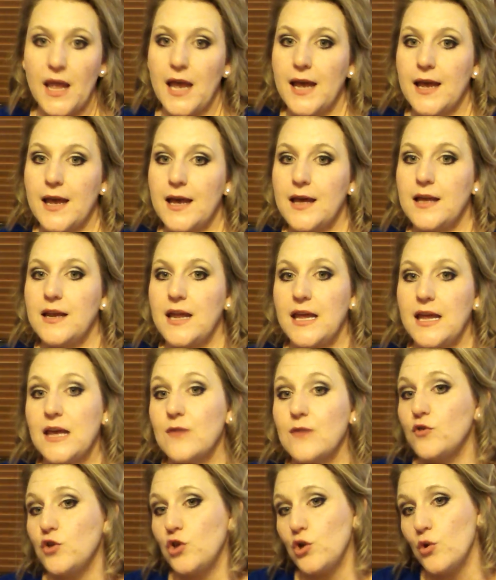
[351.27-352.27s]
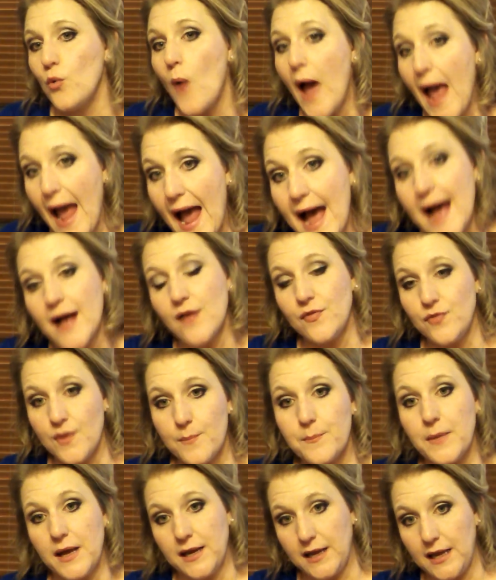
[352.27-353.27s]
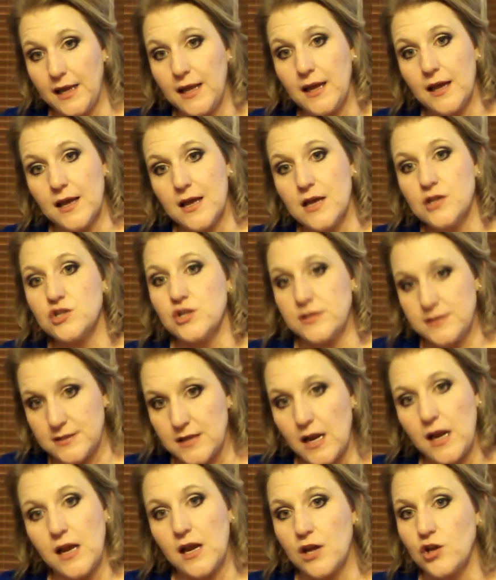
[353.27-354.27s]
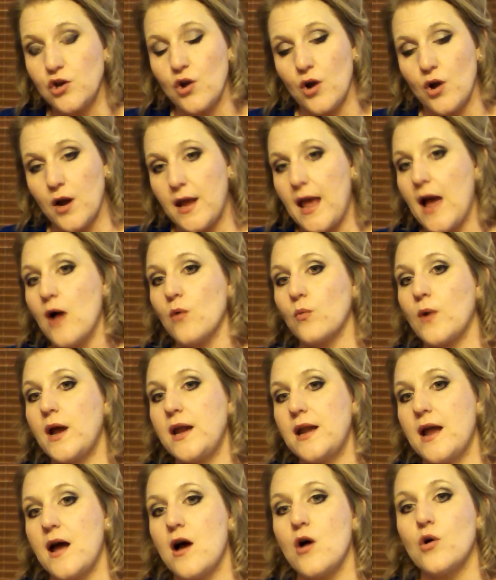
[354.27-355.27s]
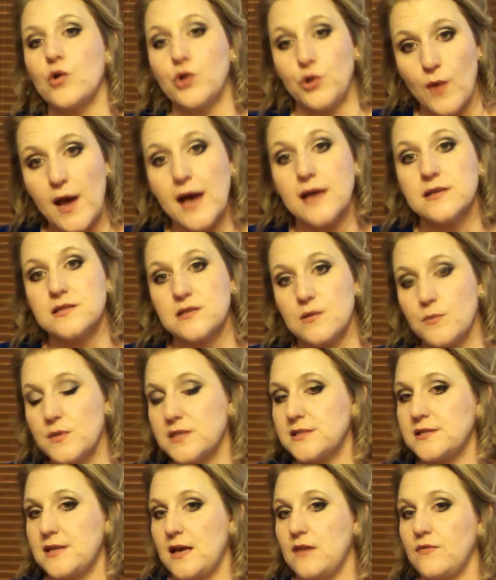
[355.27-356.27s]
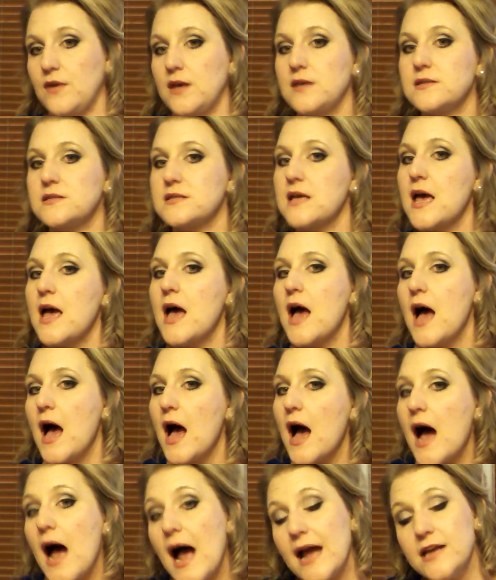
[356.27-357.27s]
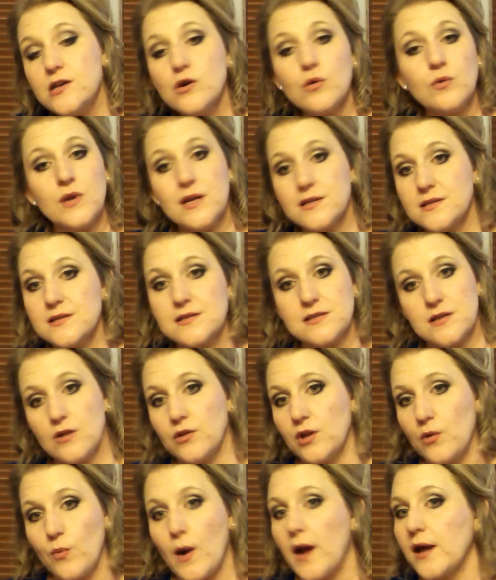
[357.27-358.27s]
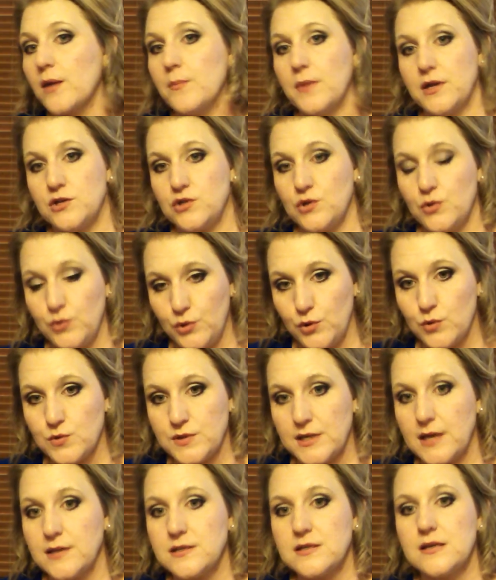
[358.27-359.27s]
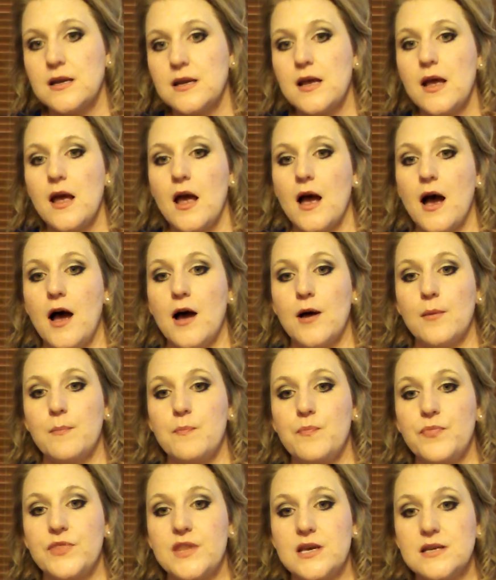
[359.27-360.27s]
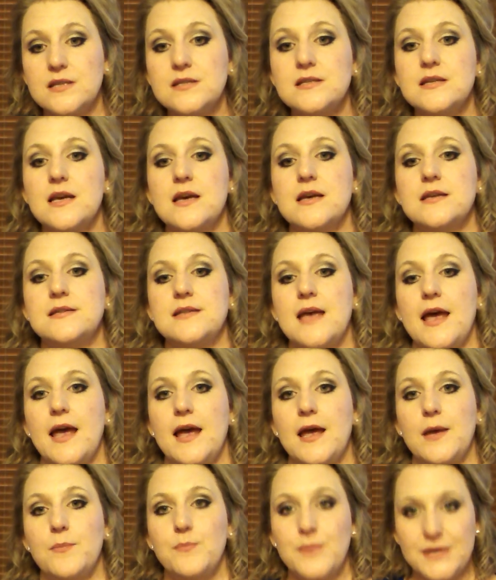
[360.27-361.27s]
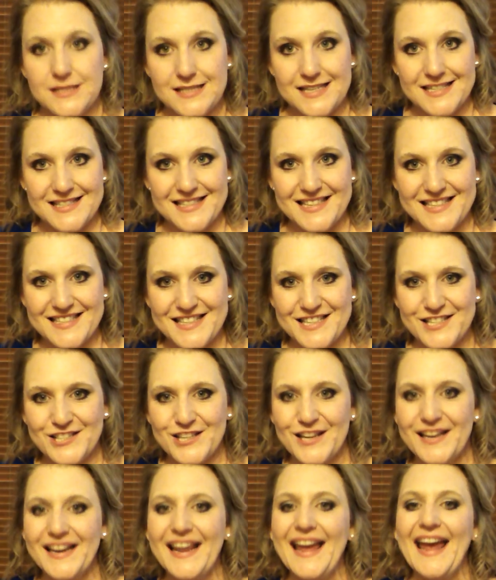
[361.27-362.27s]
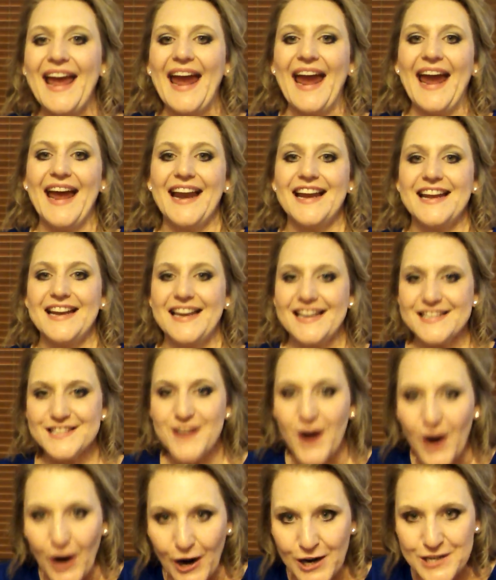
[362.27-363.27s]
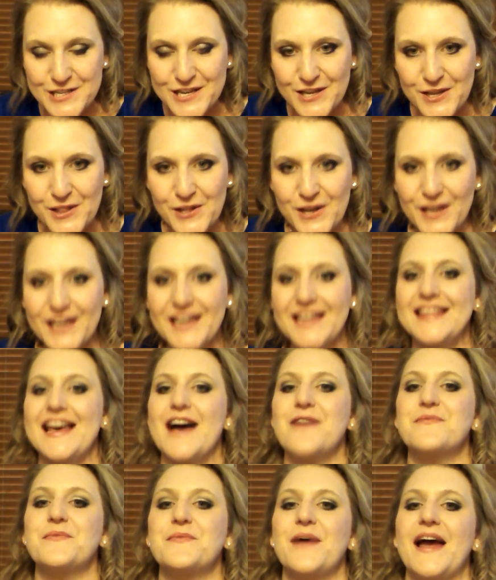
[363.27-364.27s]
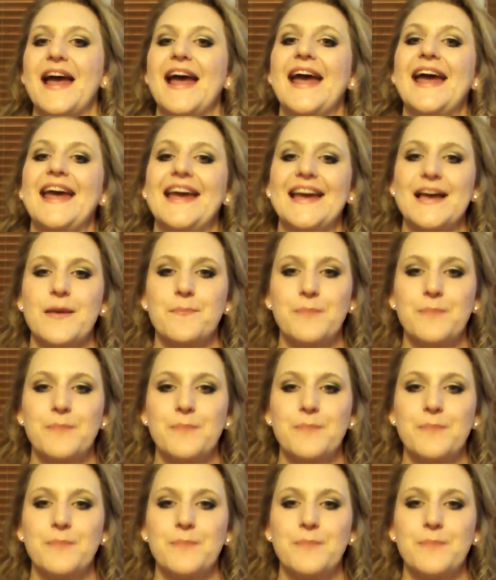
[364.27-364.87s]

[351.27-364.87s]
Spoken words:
And if you had the money just sitting in your account right now, or you had some in savings, I don't necessarily recommend you use it. This is a business decision, and it is hard to look at it that way.